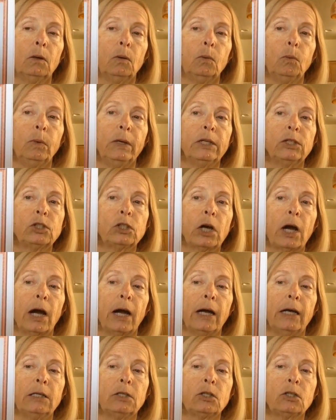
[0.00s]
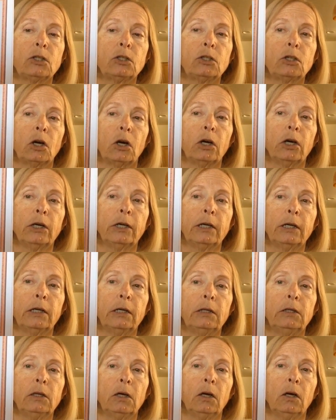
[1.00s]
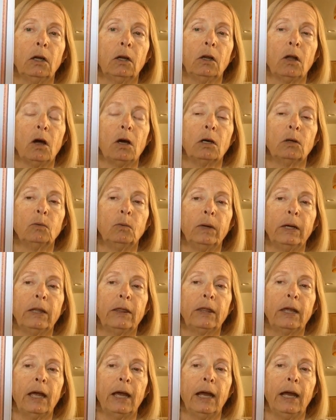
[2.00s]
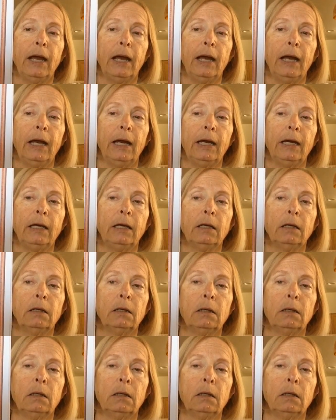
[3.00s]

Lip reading: which I started along with a